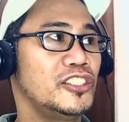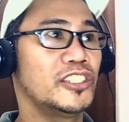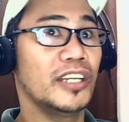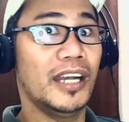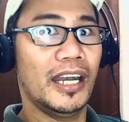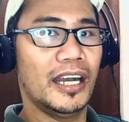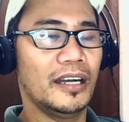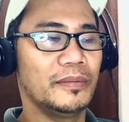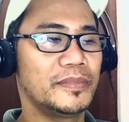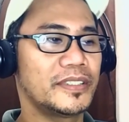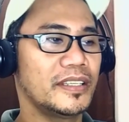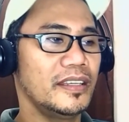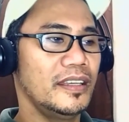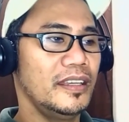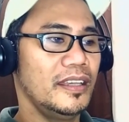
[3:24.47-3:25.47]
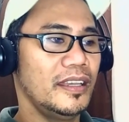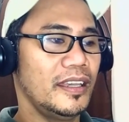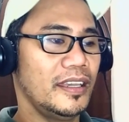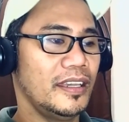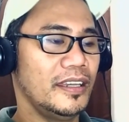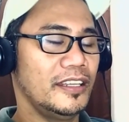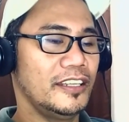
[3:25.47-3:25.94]
jobs.
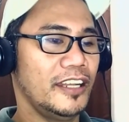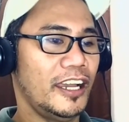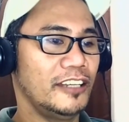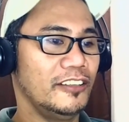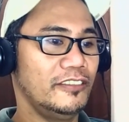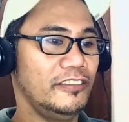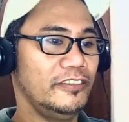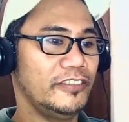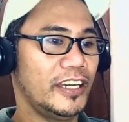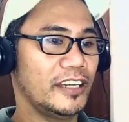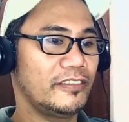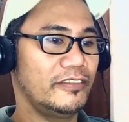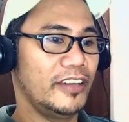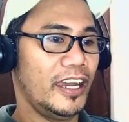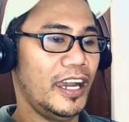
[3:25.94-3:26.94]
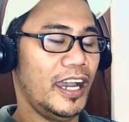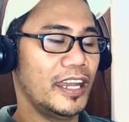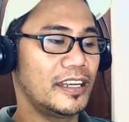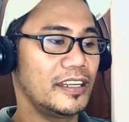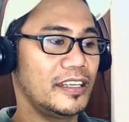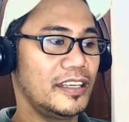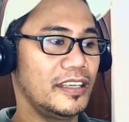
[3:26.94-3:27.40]
And I love the fact
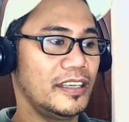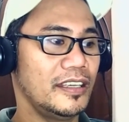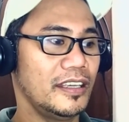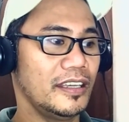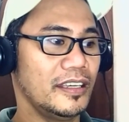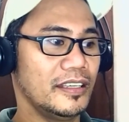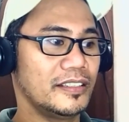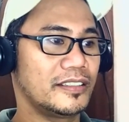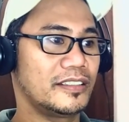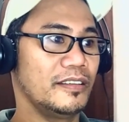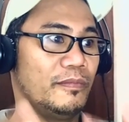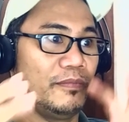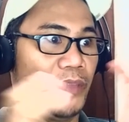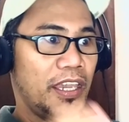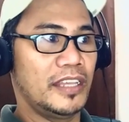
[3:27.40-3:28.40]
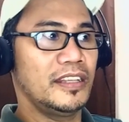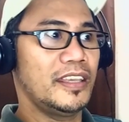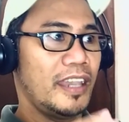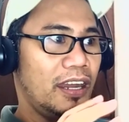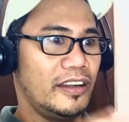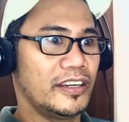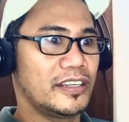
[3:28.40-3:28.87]
that he is the main
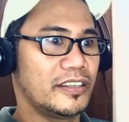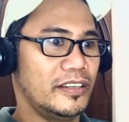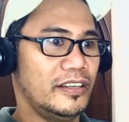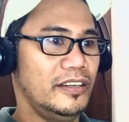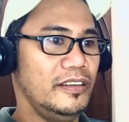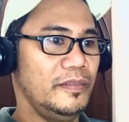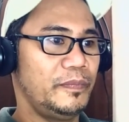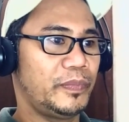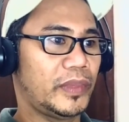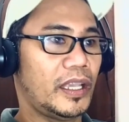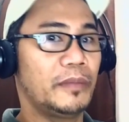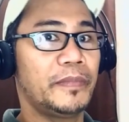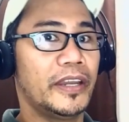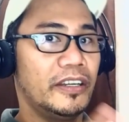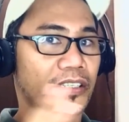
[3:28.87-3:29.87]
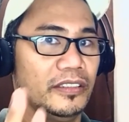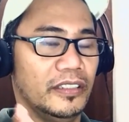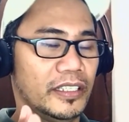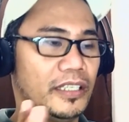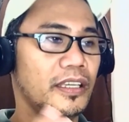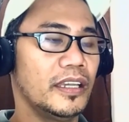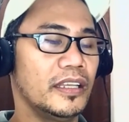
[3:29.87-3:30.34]
character,
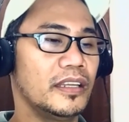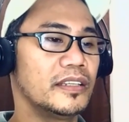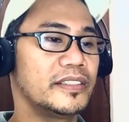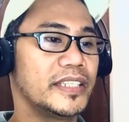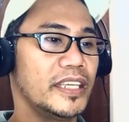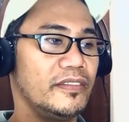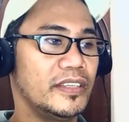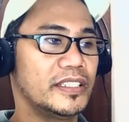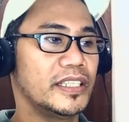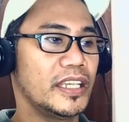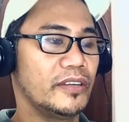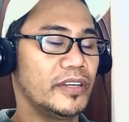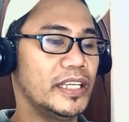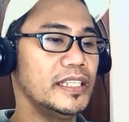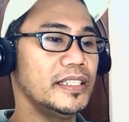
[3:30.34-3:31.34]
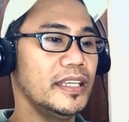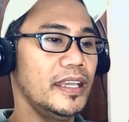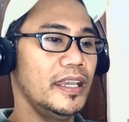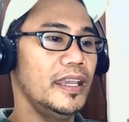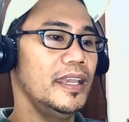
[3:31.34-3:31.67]
apparently, in this TV series.